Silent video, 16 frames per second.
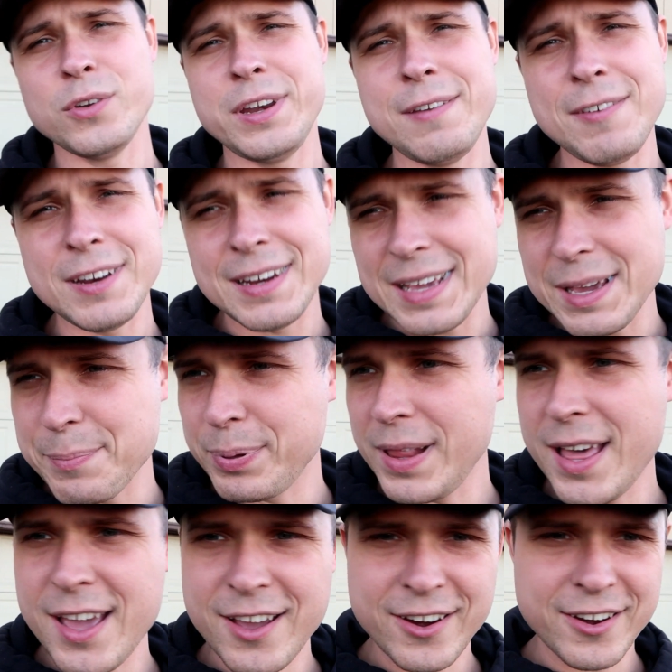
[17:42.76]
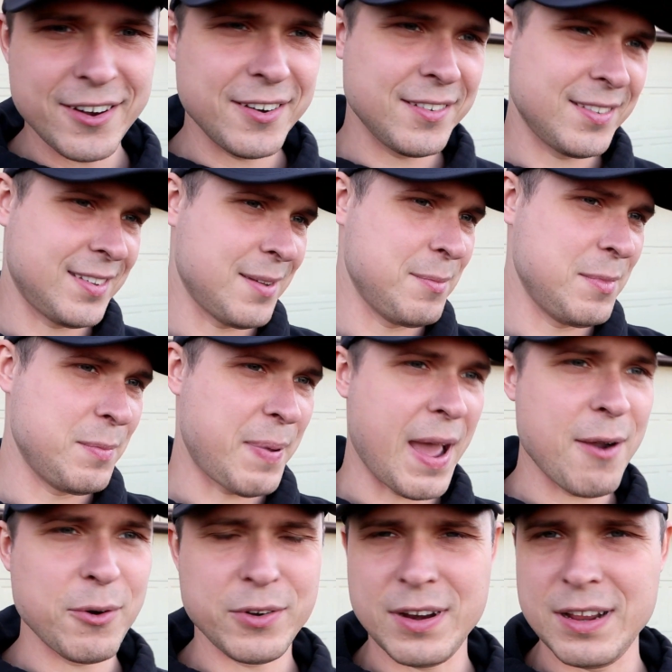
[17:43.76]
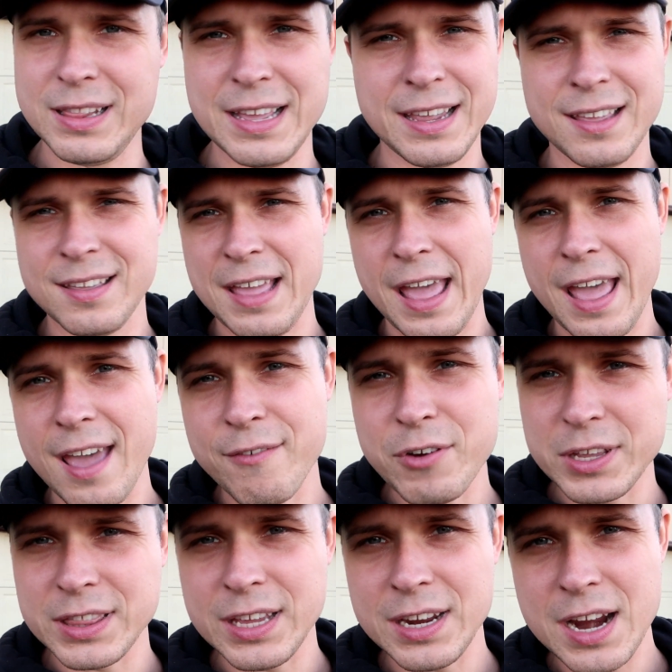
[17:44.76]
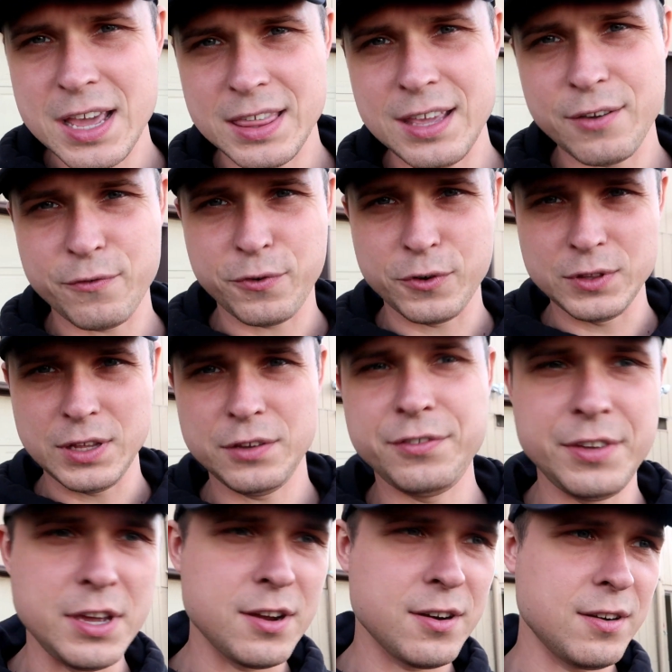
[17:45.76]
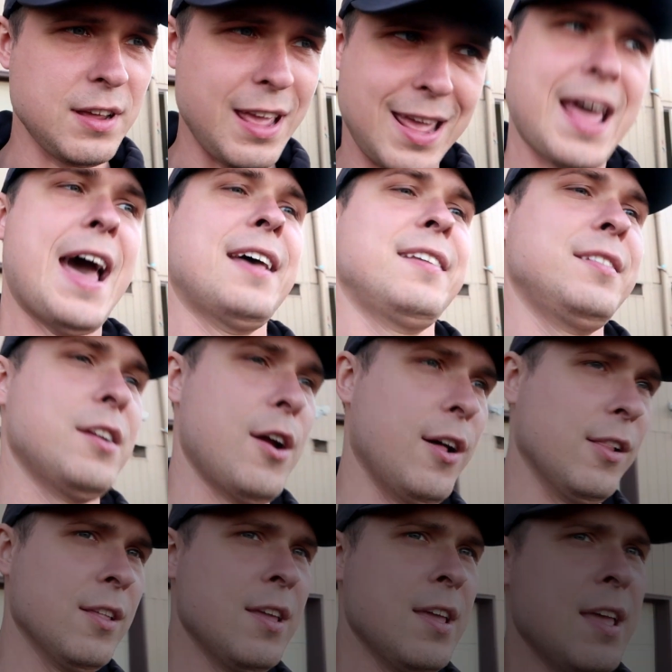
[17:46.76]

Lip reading: DVD players, I mean power, like everything I think for this year, it has it all.